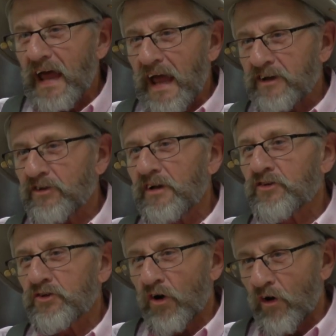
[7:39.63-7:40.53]
actually
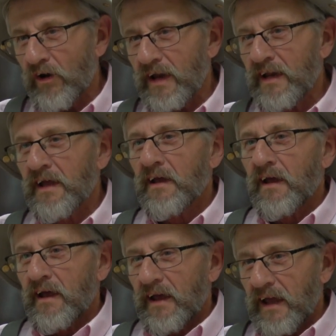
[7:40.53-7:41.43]
started
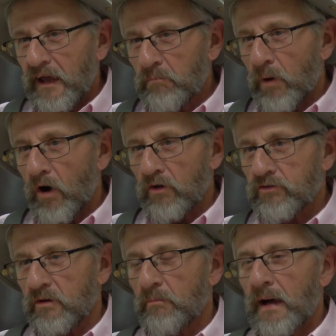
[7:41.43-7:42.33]
in Boston.